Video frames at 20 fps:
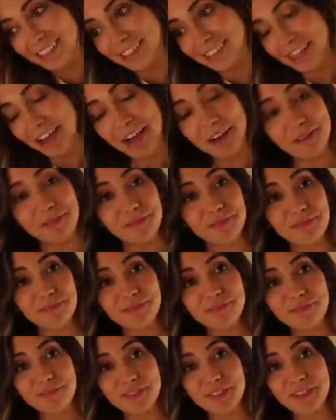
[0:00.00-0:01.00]
yeah,
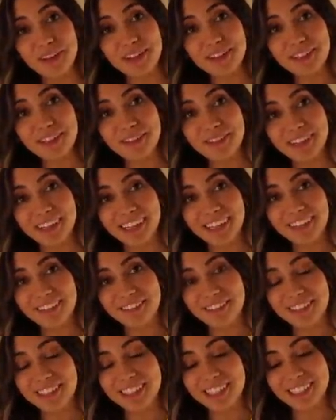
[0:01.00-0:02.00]
so that's gonna be
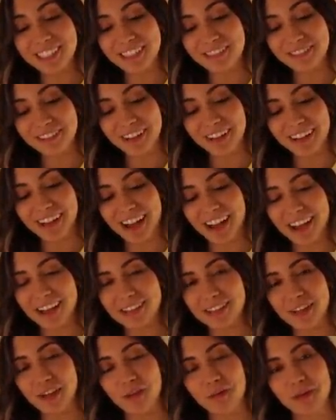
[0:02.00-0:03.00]
it for the Disney vlog,
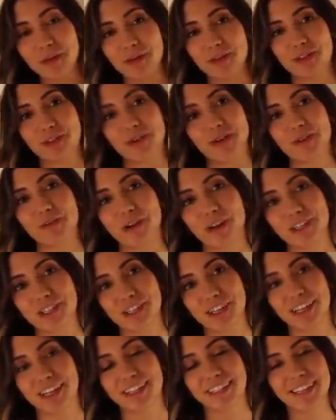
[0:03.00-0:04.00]
guys. I hope you enjoyed
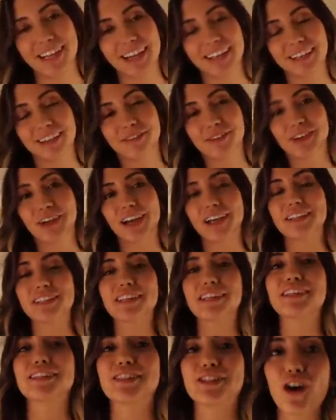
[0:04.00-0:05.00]
watching it. I love you
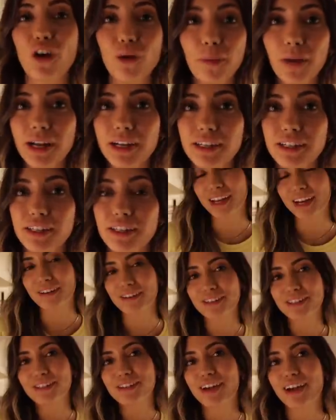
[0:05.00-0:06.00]
guys so much, and I
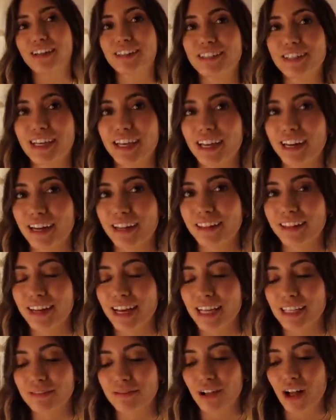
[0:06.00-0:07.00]
will see you guys in the
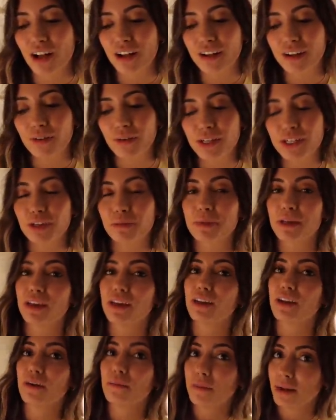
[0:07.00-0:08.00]
next vlog, which will
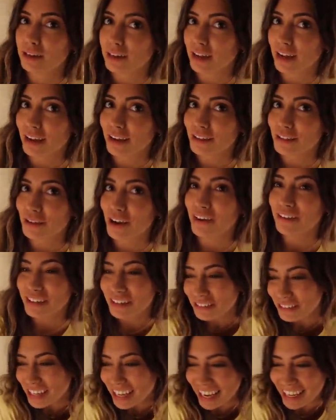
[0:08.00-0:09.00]
be Monday. So have a
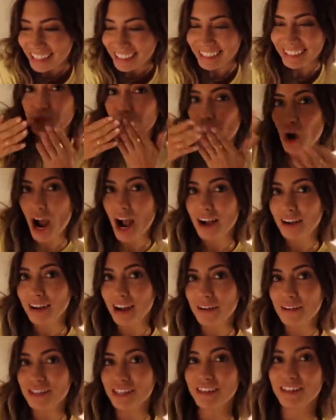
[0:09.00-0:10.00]
good weekend.
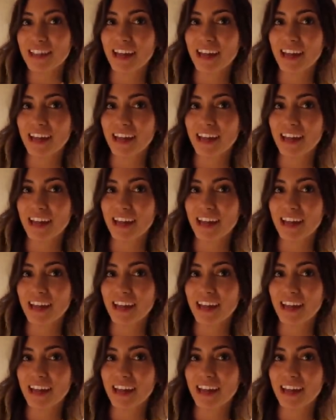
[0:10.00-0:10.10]
I will see you